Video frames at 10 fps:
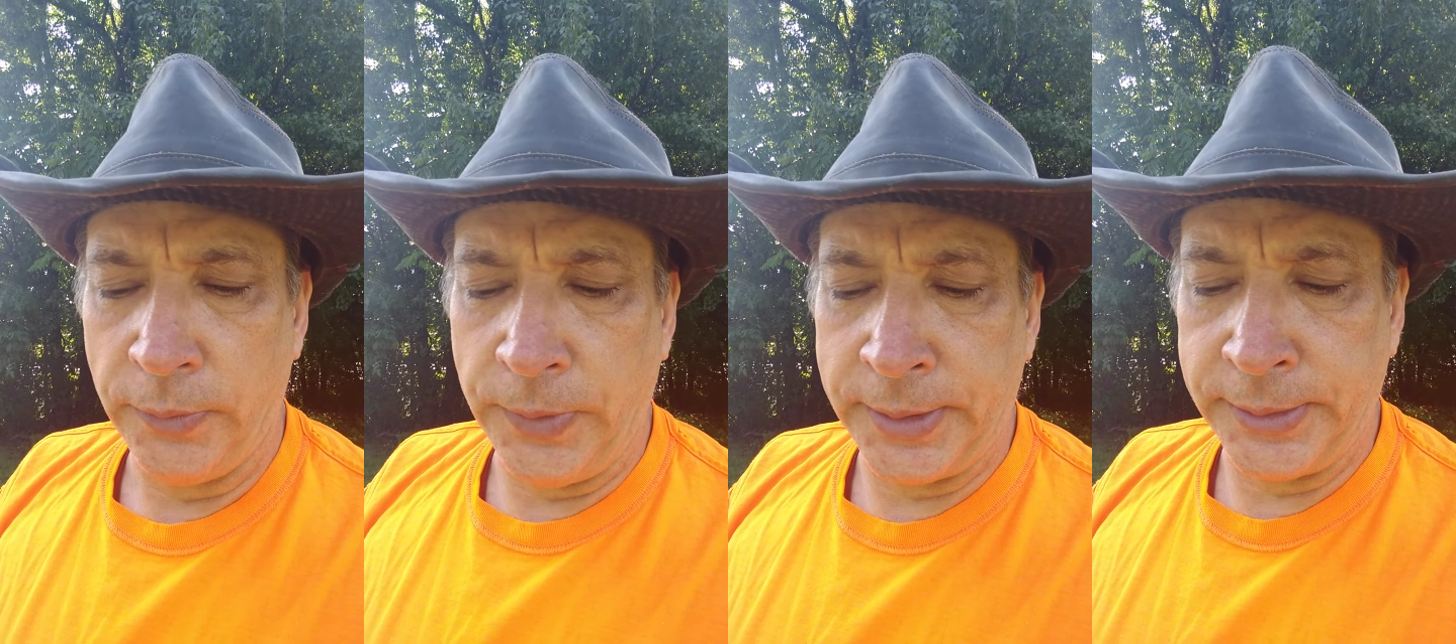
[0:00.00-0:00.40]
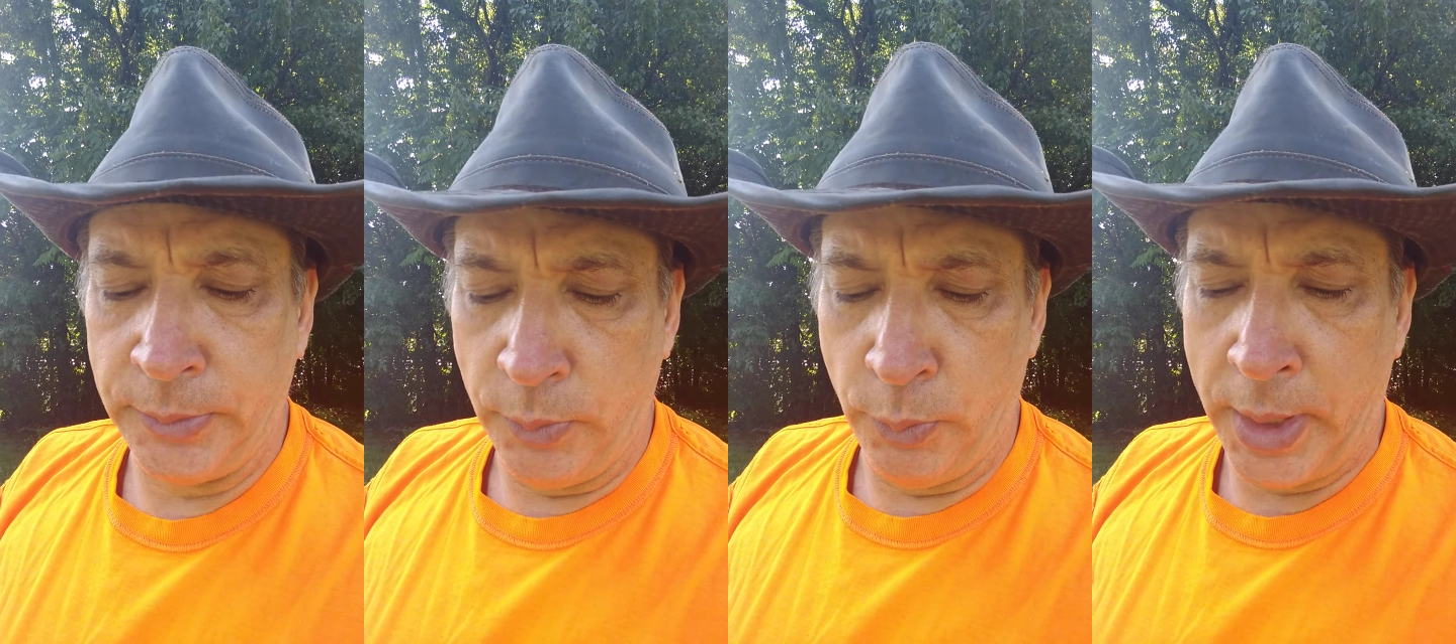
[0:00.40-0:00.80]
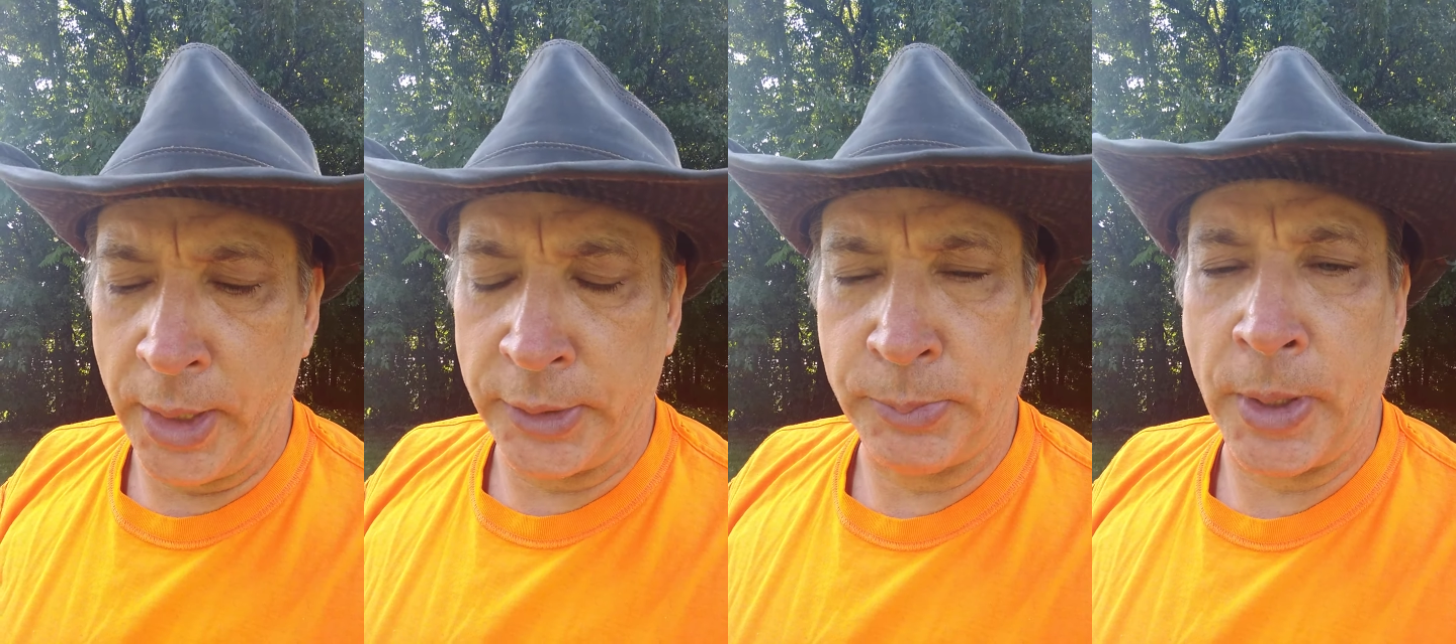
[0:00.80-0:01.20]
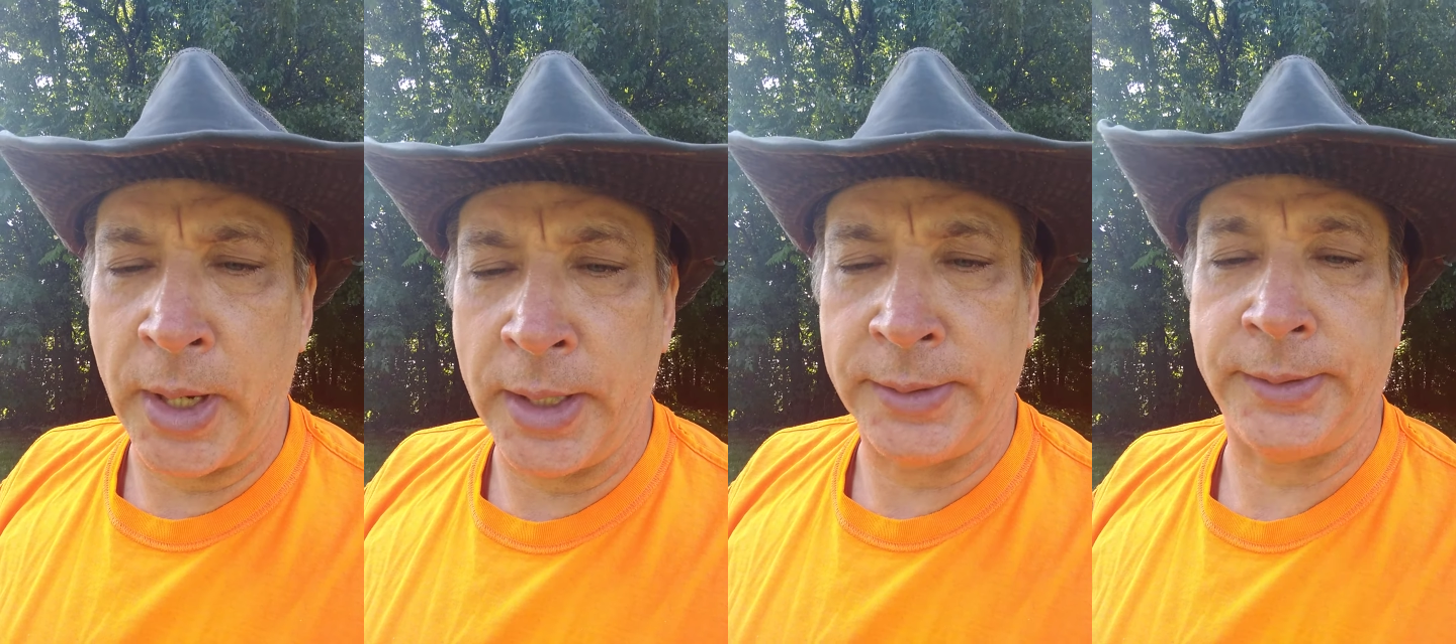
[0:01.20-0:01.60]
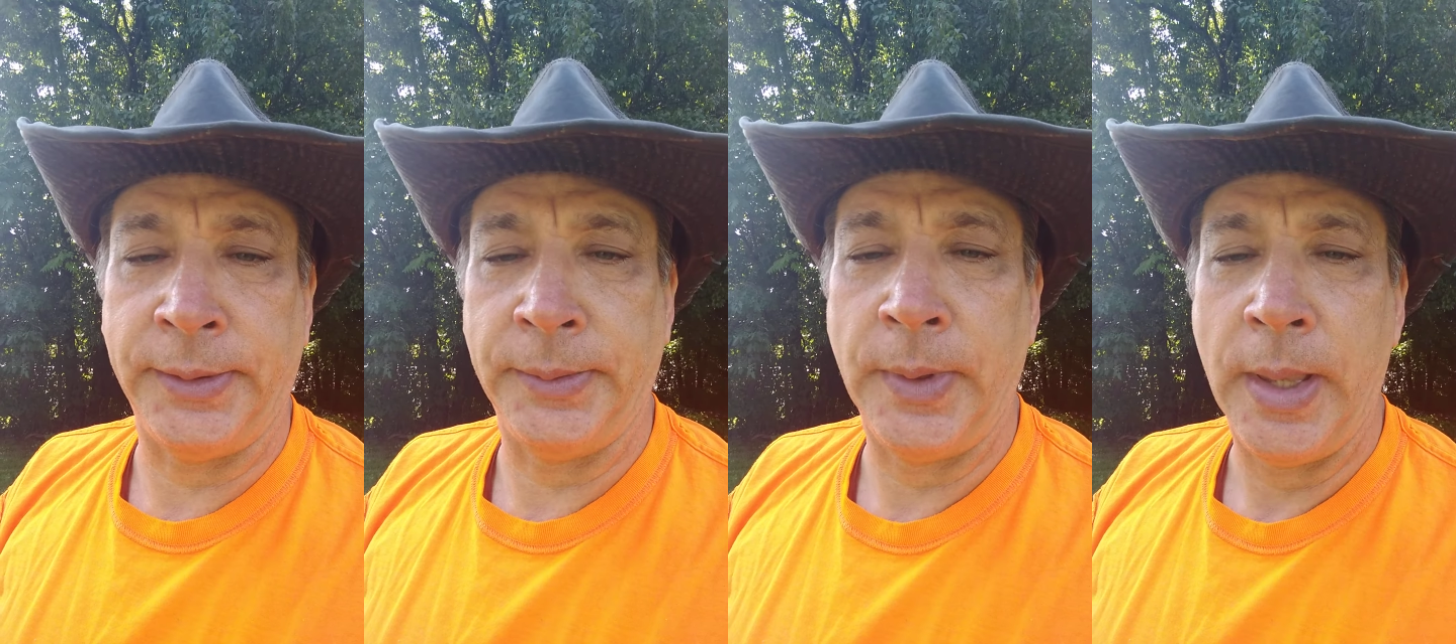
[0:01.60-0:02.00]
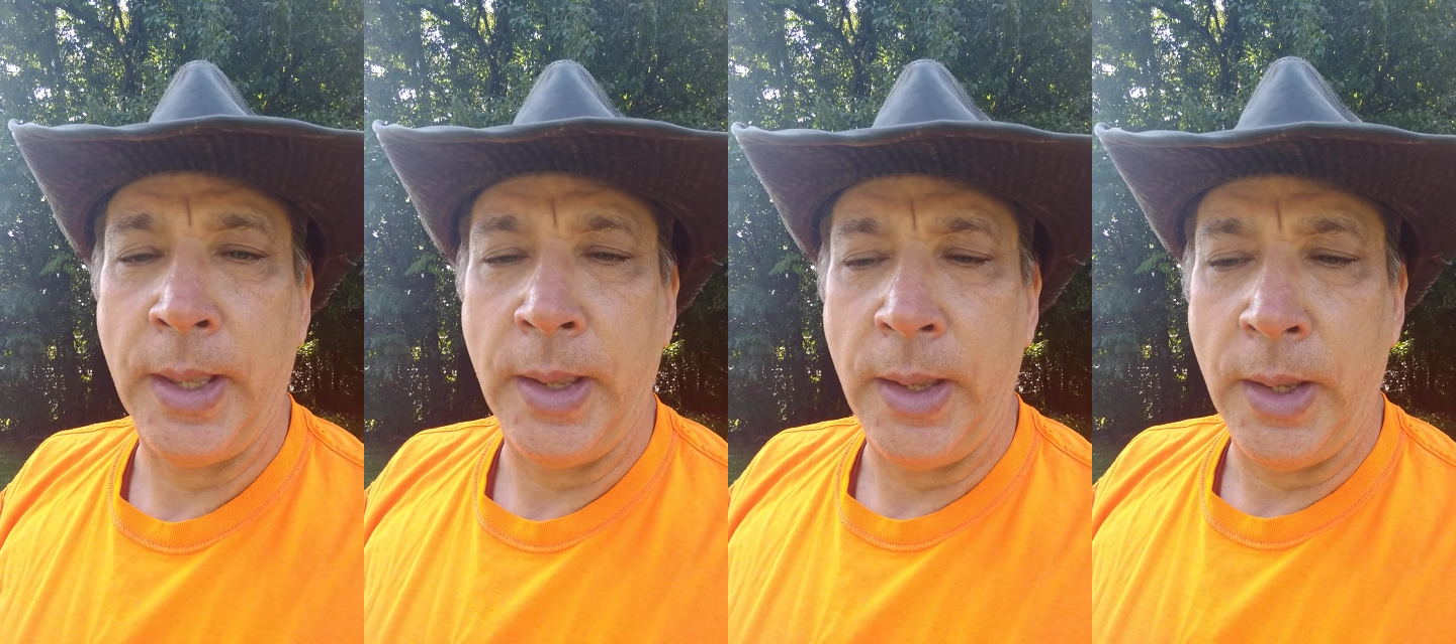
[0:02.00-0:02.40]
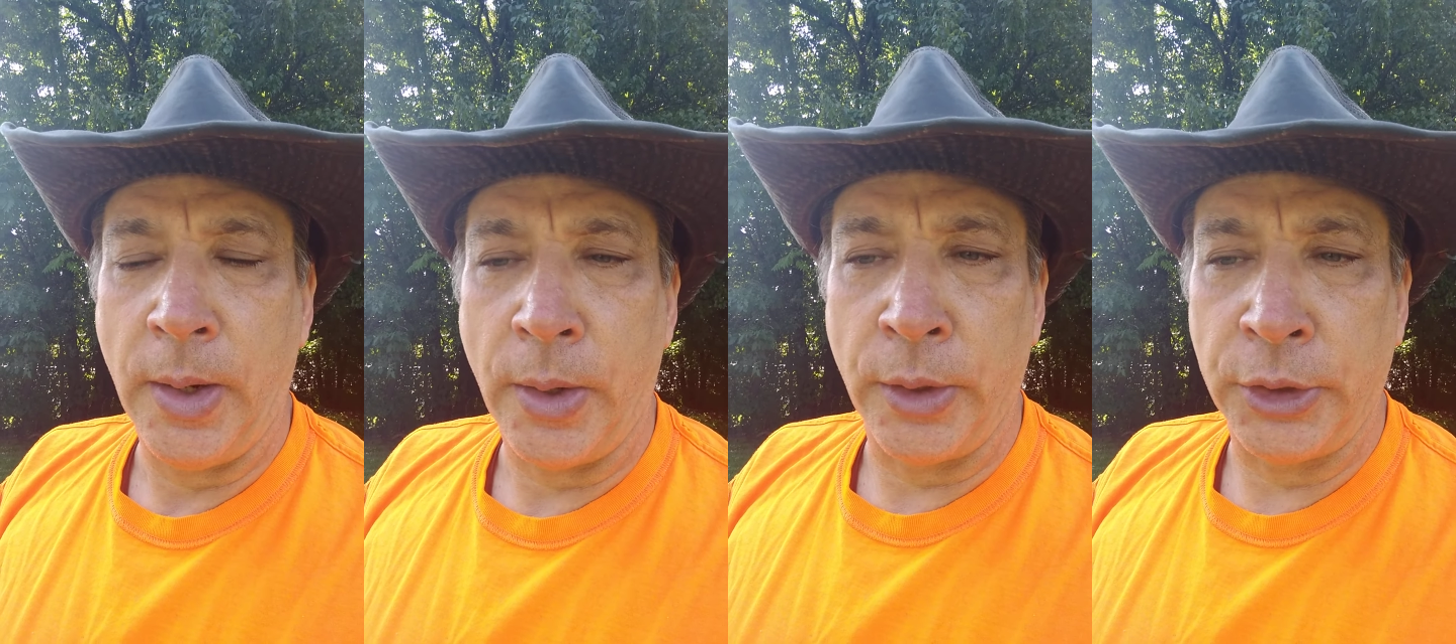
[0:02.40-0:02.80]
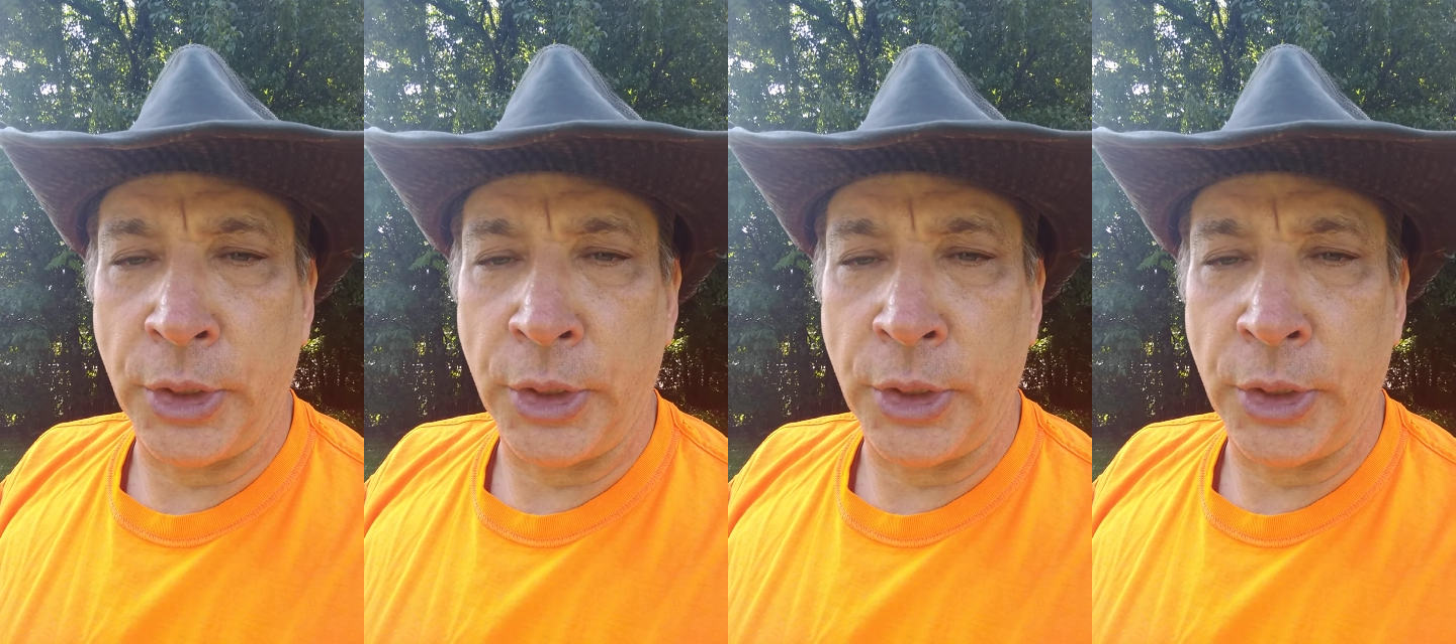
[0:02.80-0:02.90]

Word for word: fixing bare spots or